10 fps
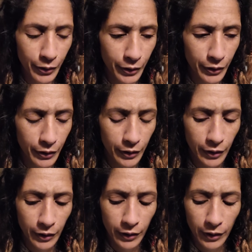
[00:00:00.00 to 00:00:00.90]
or
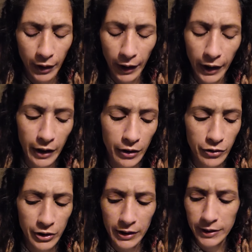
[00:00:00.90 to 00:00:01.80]
hate,
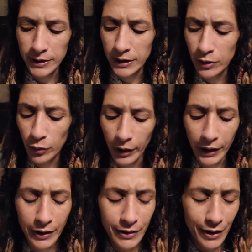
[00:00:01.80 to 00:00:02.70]
jealousy, or
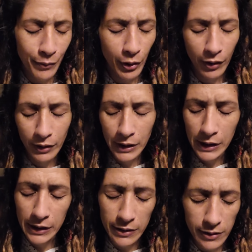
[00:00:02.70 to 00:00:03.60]
any type of
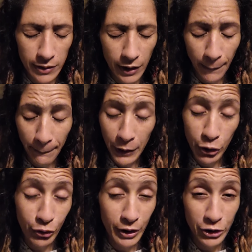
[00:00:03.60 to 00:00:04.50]
ugliness,
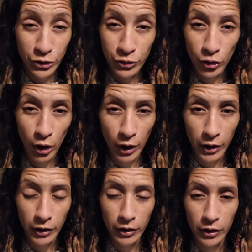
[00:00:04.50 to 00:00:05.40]
bitterness in your
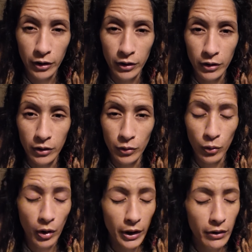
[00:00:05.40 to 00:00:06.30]
heart,
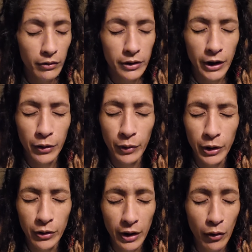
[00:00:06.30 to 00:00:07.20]
Ohana, I'm going to tell you
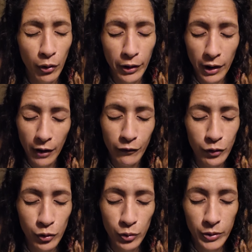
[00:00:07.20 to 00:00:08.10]
right now, all you have to
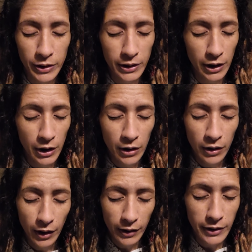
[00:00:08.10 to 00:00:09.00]
do is
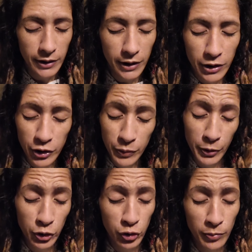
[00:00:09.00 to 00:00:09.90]
Exercise your
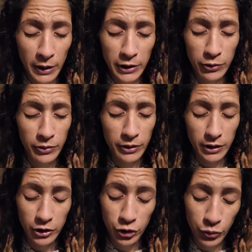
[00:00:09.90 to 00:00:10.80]
spiritual muscles
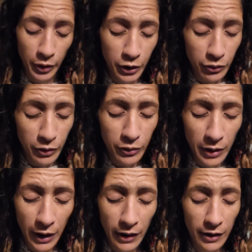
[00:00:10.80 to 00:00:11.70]
and surrender it to
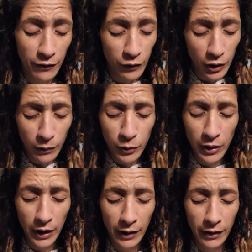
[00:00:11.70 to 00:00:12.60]
God. Lift it up to
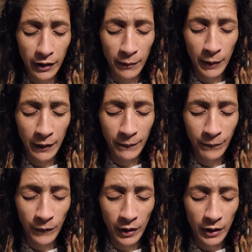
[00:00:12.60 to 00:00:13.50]
God. Amen.
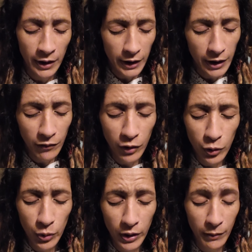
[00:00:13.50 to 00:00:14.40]
Give it
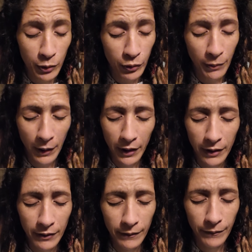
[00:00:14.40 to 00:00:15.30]
to Him and
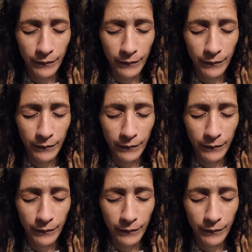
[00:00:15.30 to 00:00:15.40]
repent.